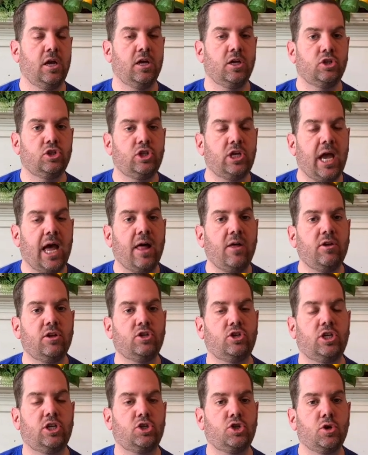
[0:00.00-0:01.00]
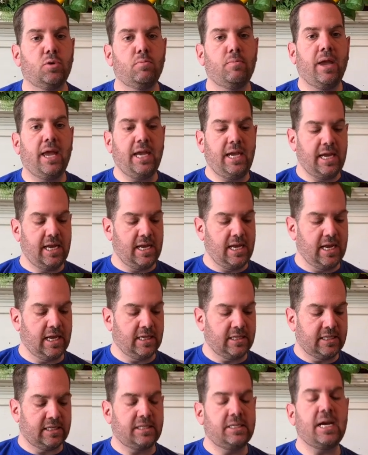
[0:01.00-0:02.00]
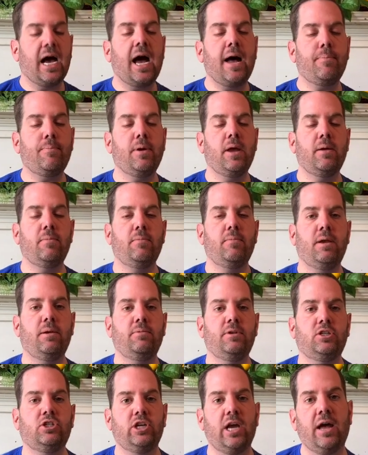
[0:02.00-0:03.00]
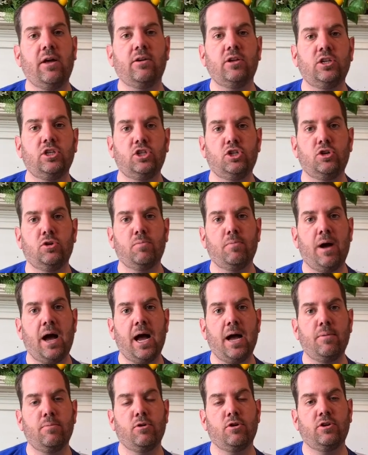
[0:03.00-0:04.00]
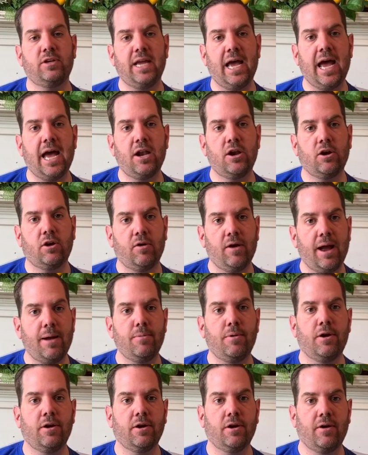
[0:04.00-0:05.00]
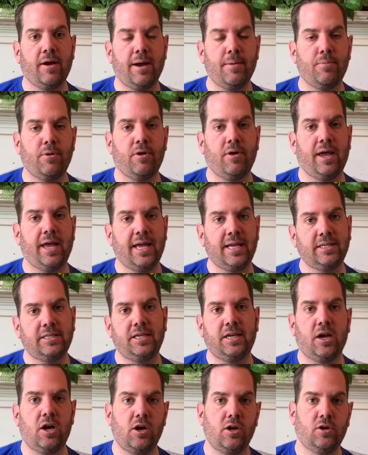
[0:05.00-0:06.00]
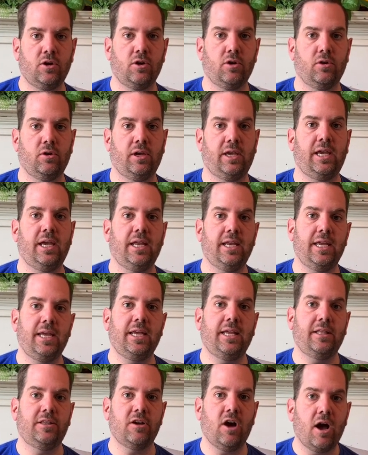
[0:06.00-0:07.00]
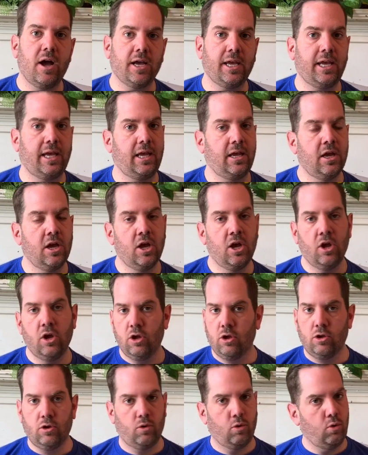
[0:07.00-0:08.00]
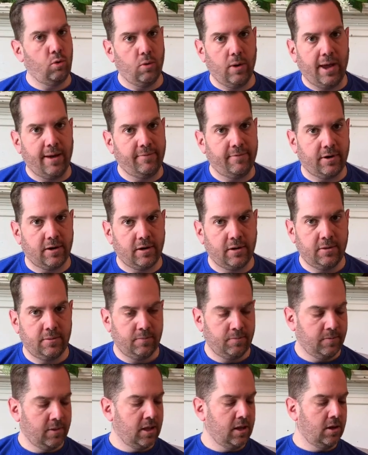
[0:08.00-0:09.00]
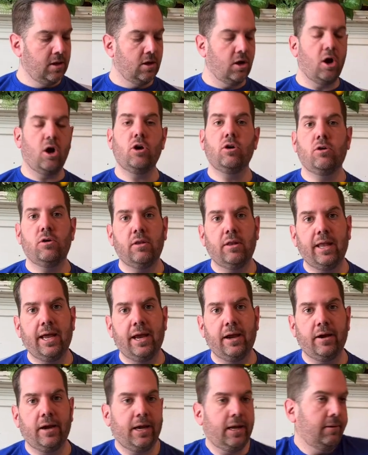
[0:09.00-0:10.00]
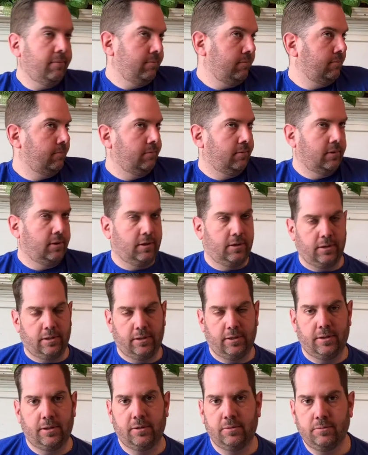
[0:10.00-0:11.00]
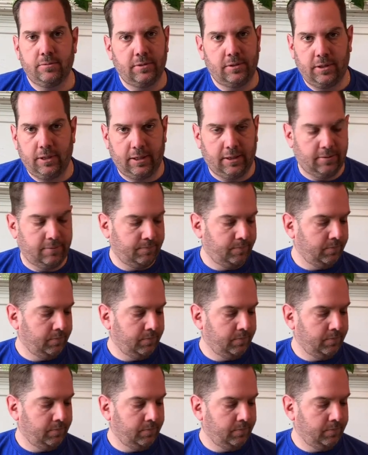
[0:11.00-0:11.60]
Challenge as you're making it. Stop and maybe challenge your mom or dad or grandma, auntie, uncle, kitty, doggy, whoever. Uncle Larry. I don't know. Yeah.